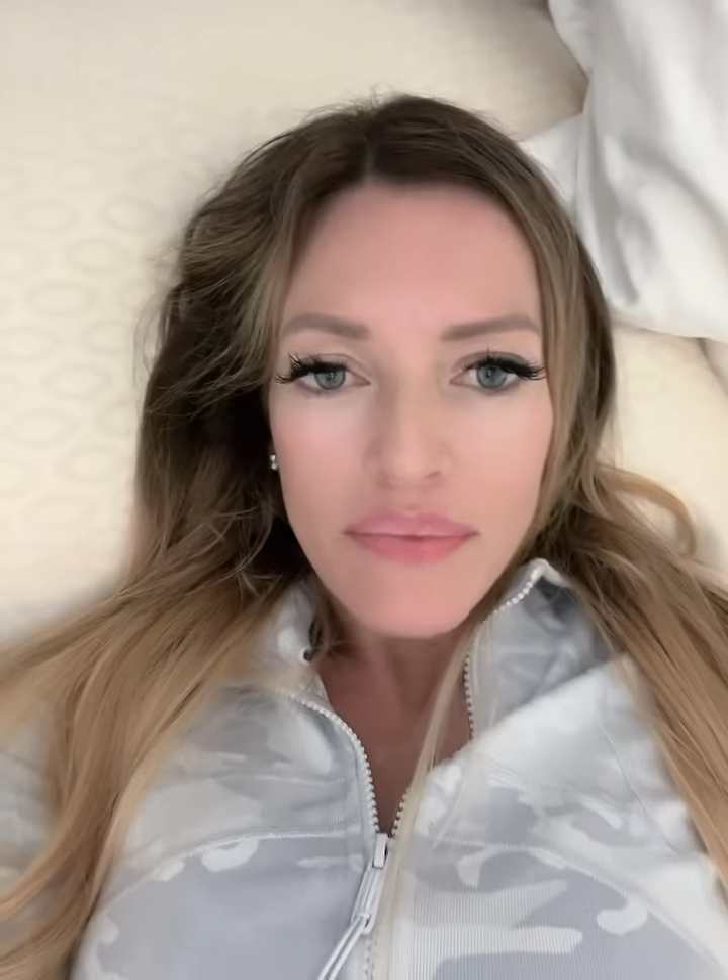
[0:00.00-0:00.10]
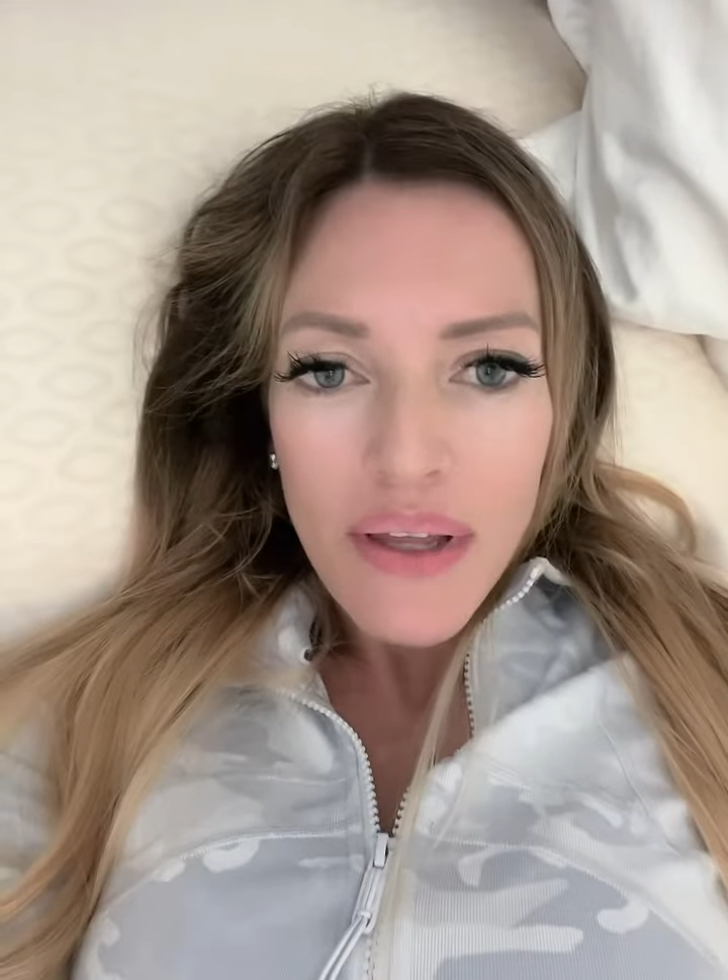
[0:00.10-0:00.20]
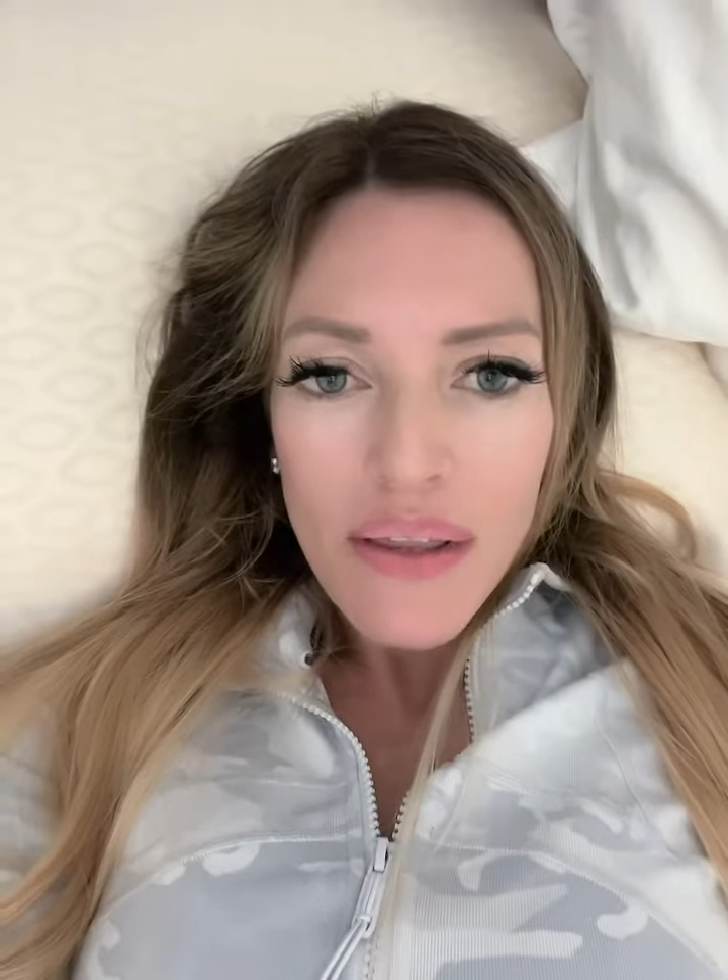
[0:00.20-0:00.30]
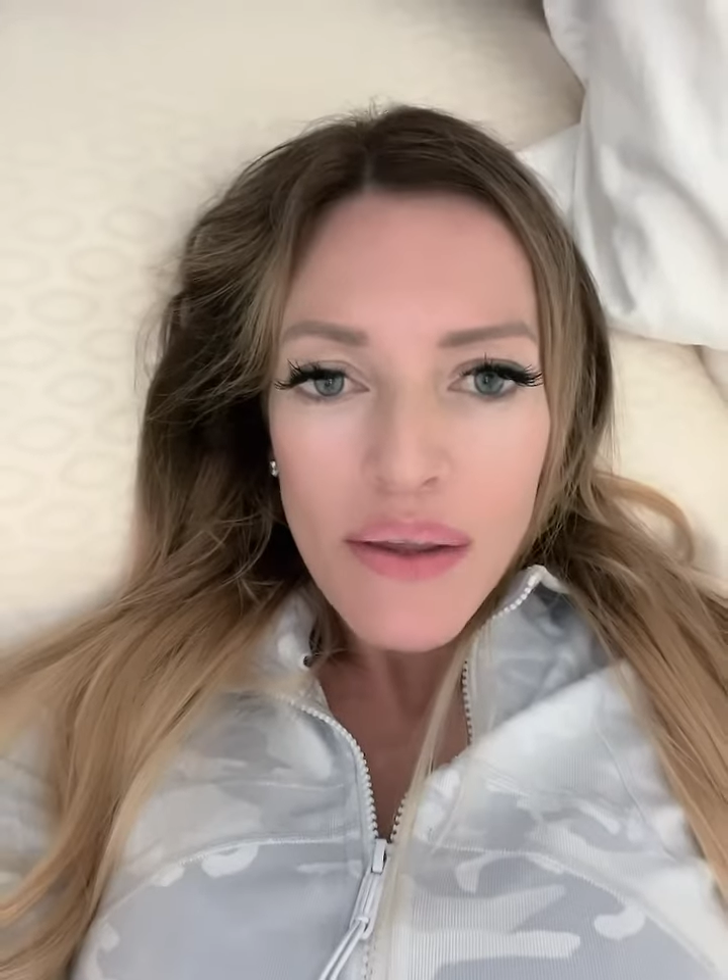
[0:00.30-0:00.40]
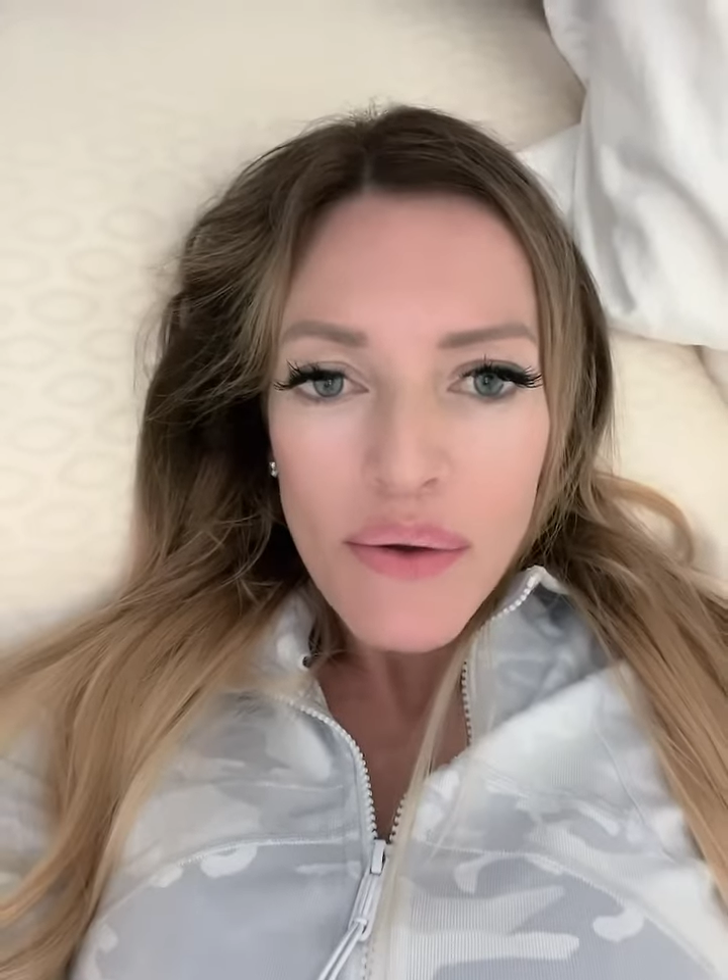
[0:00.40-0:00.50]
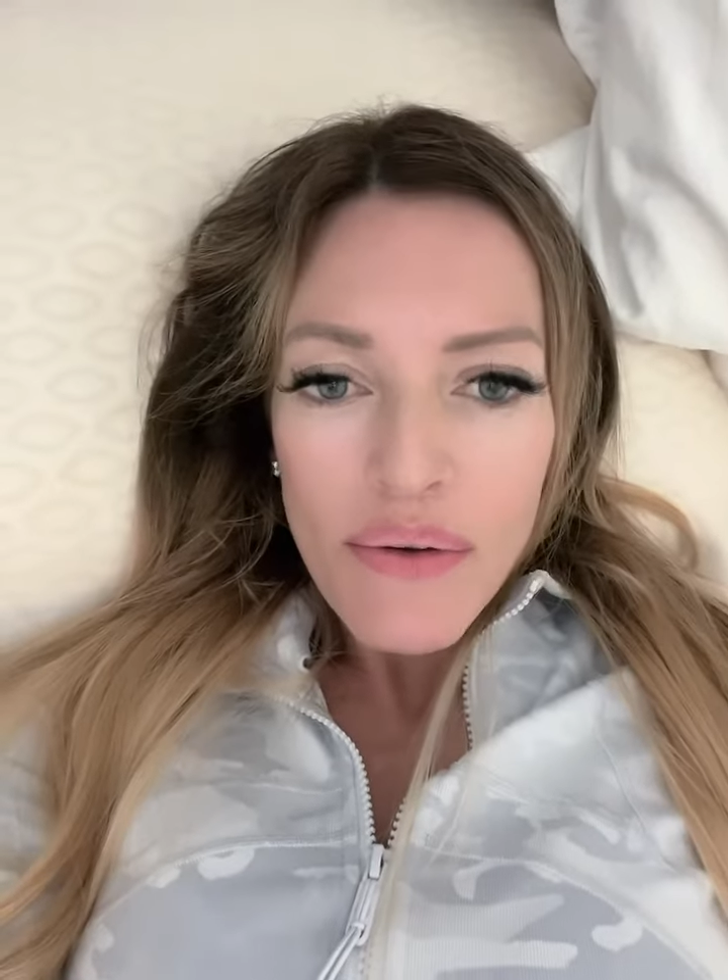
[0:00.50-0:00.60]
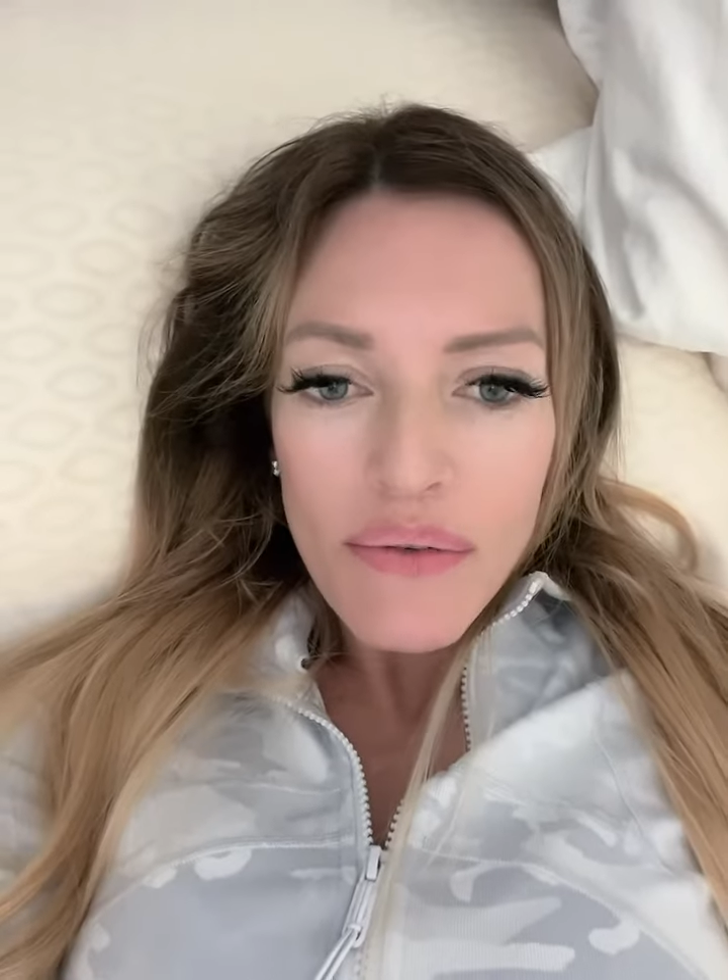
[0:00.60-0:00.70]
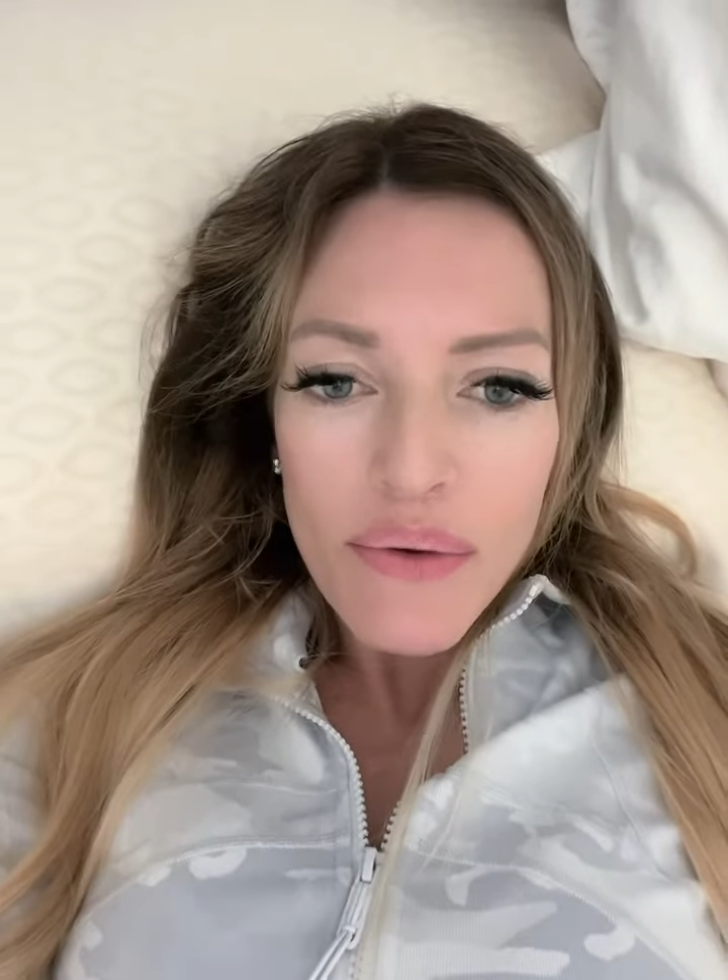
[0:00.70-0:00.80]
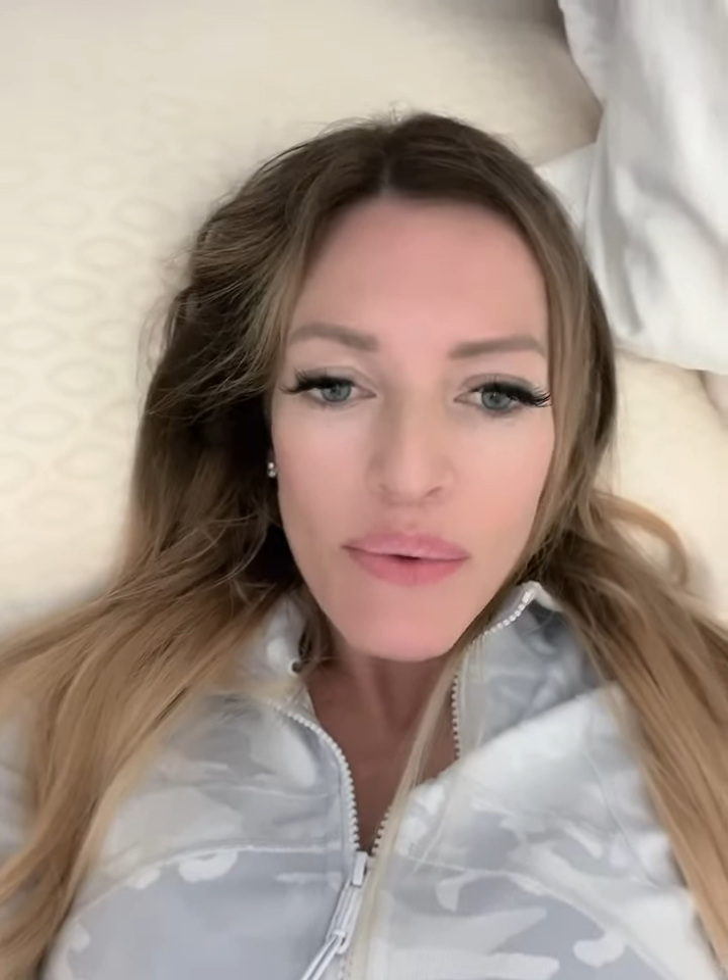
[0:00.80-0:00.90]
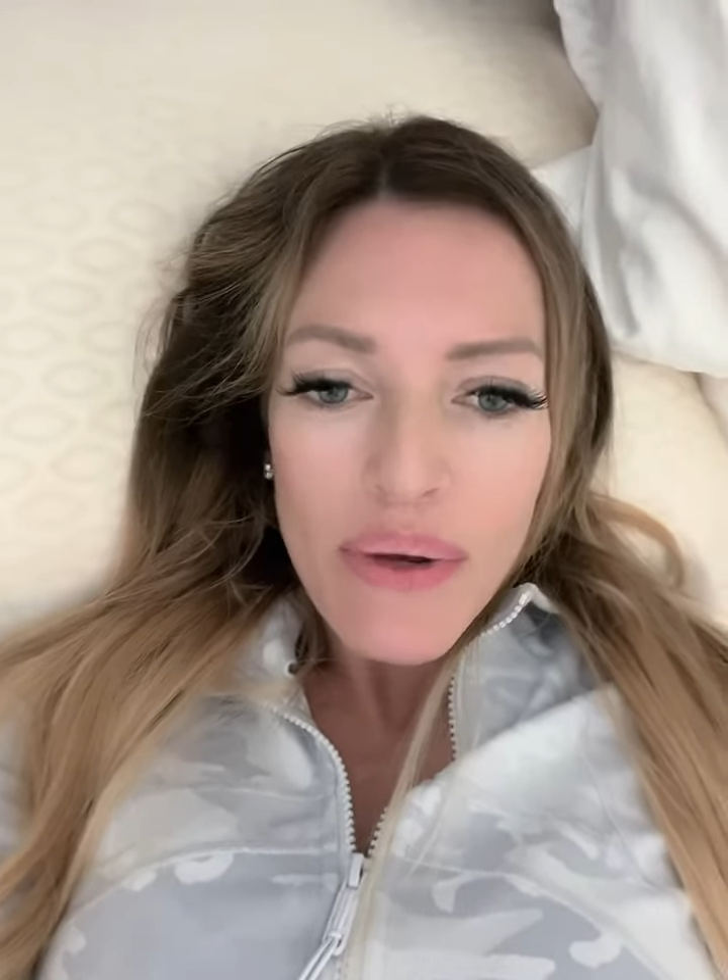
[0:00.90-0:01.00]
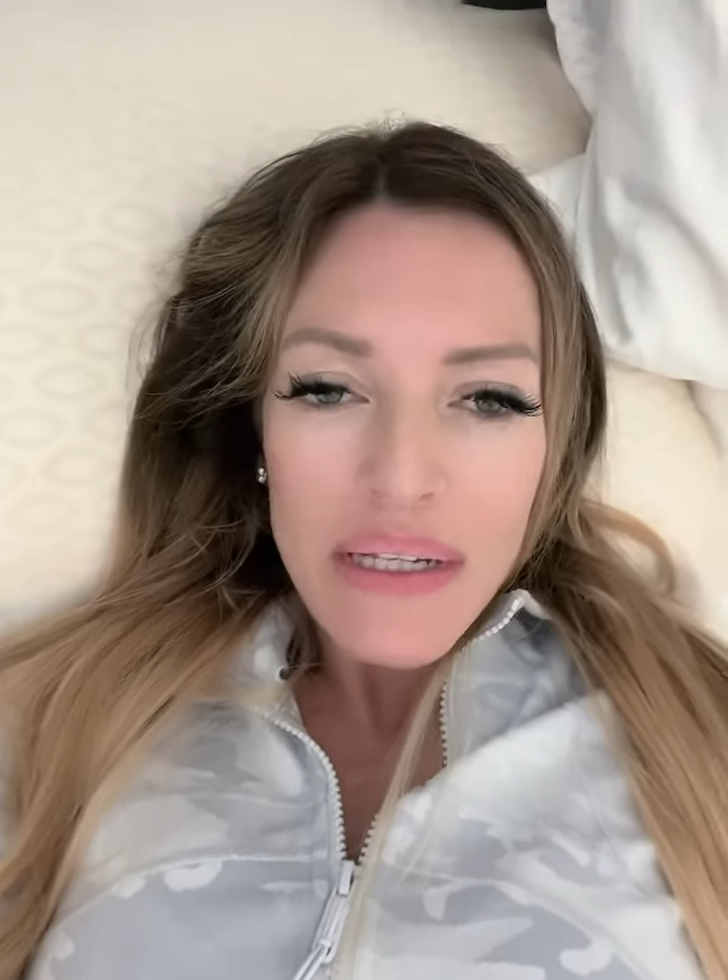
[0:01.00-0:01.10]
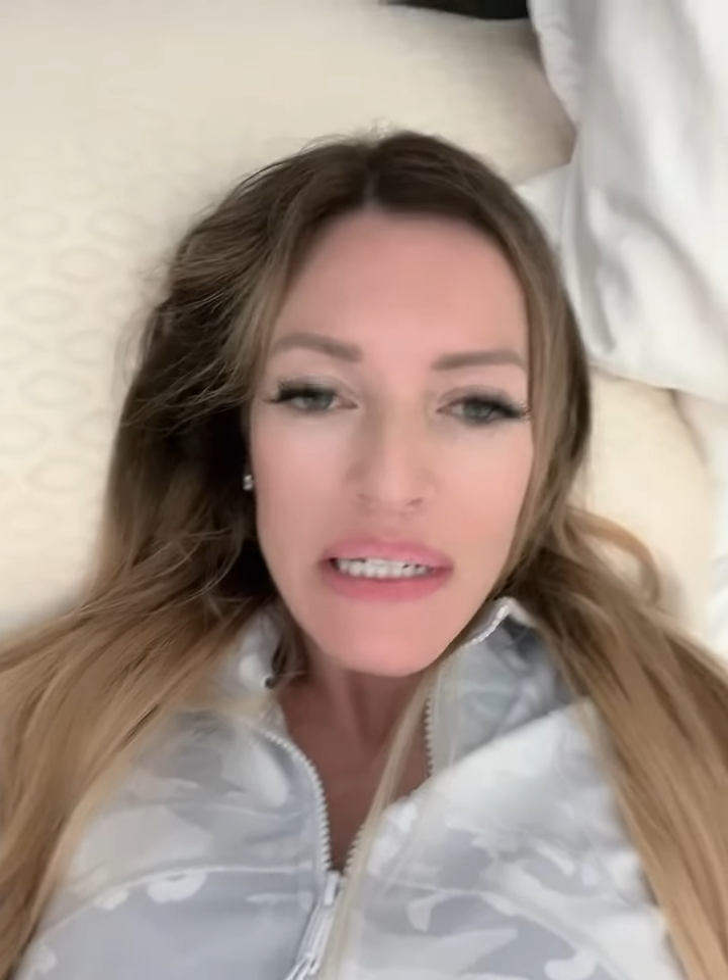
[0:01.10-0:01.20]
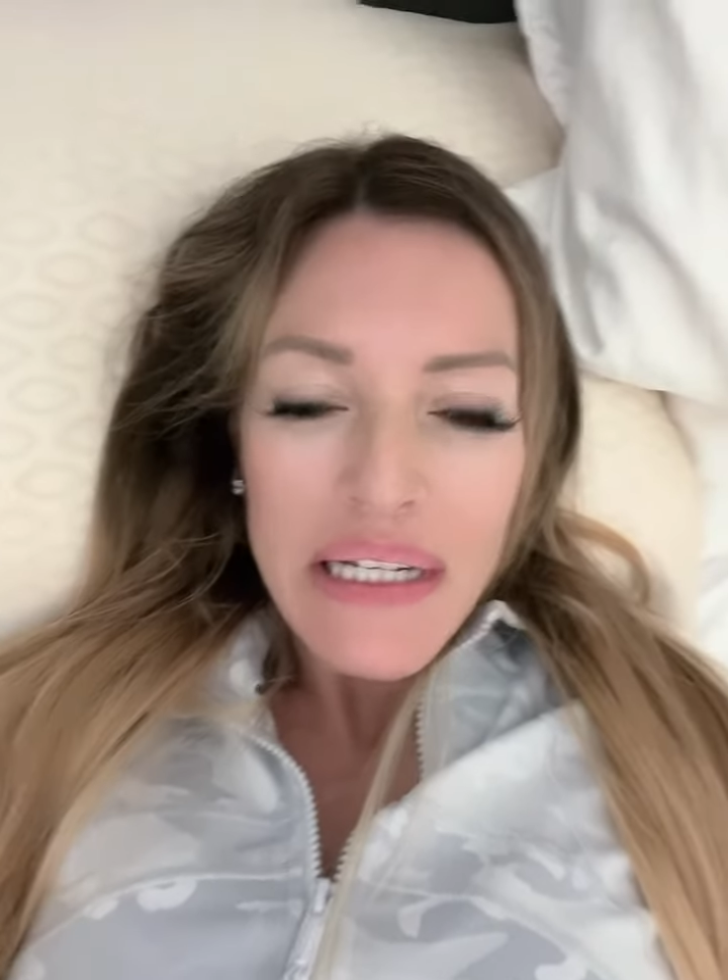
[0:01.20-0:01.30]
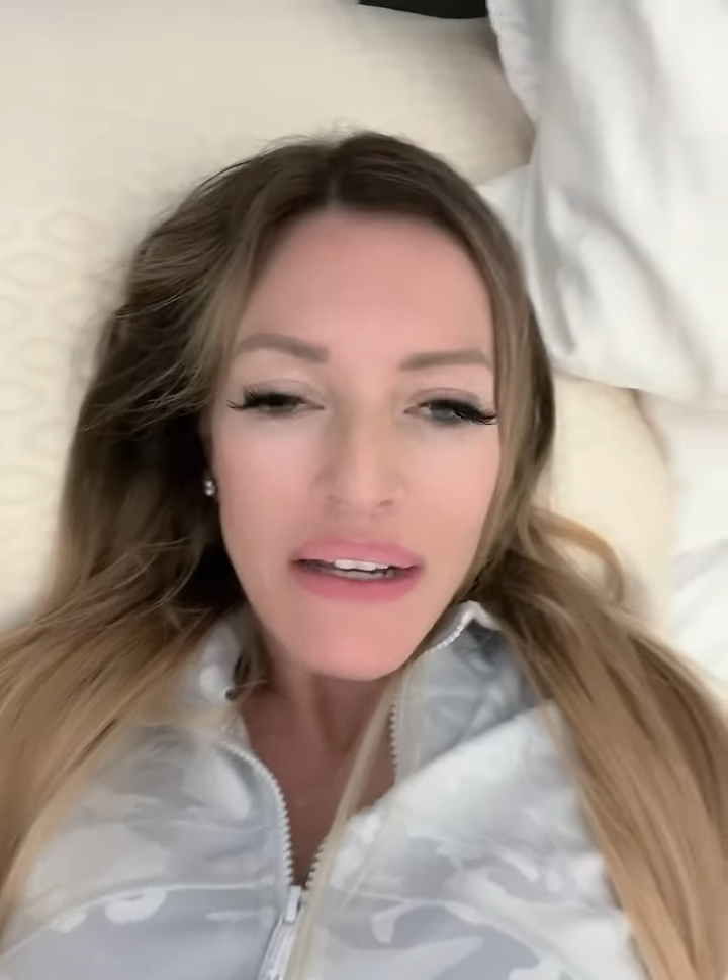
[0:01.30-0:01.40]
Hello, everyone.